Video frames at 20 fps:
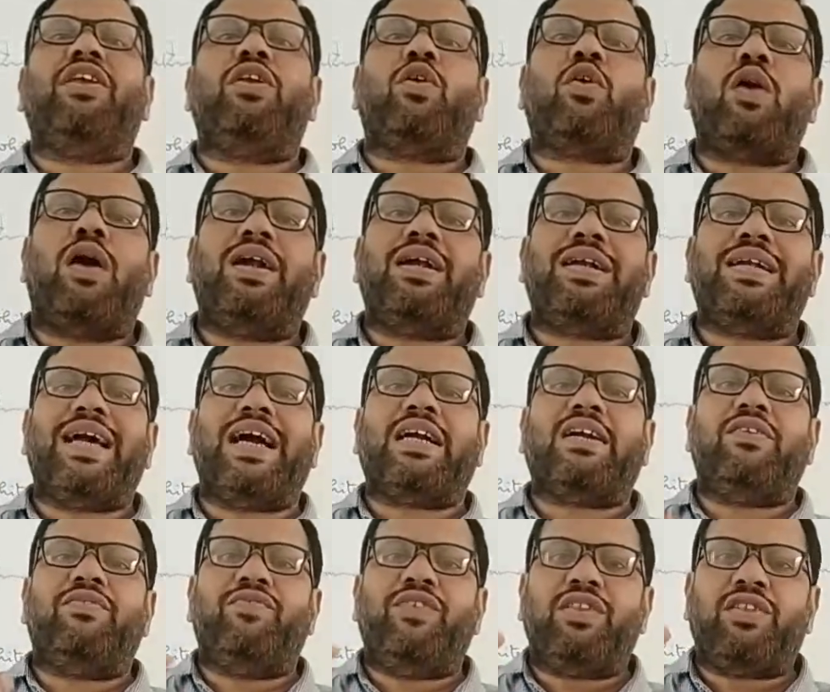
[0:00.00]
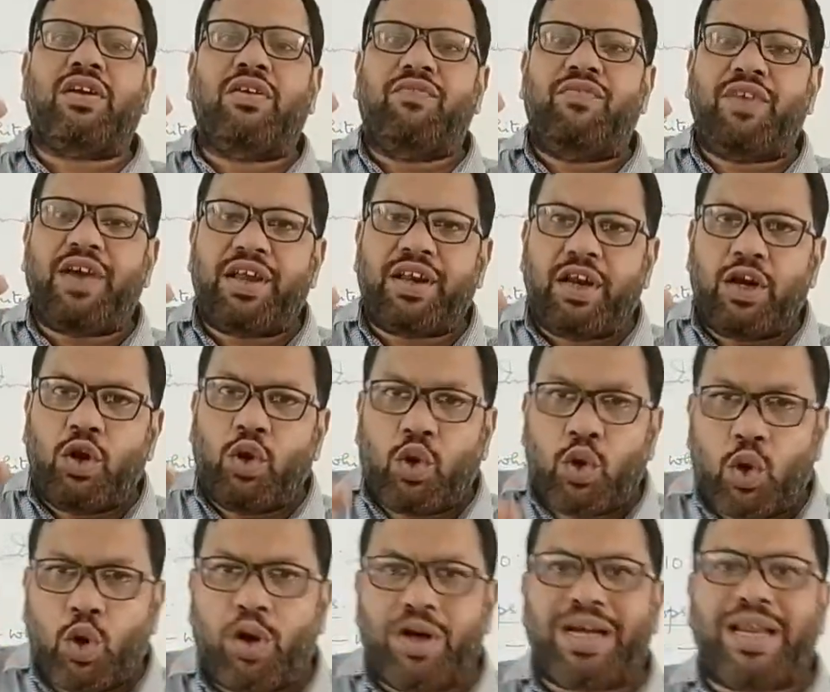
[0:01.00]
in contact with a very
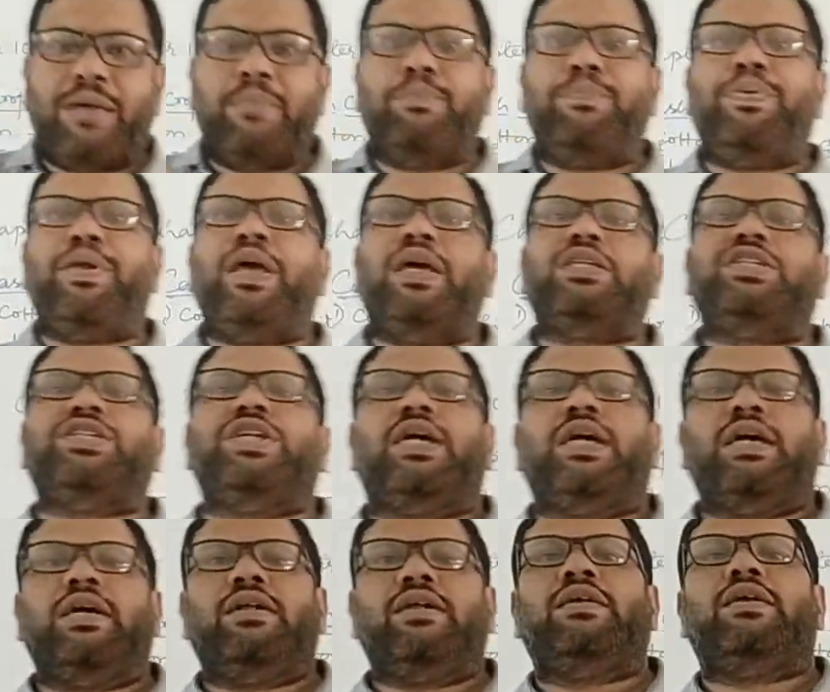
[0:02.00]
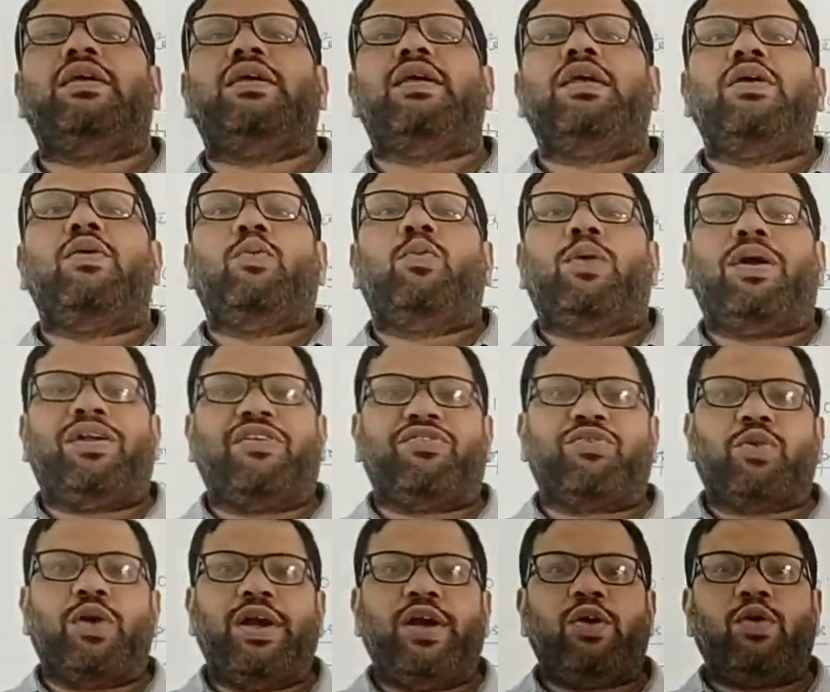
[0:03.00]
low temperature, what is
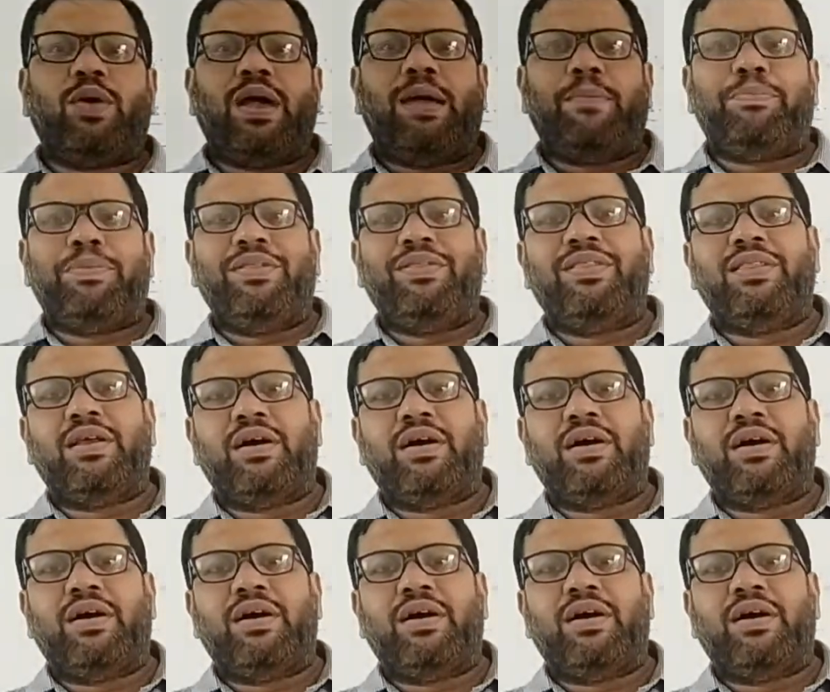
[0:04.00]
going to happen?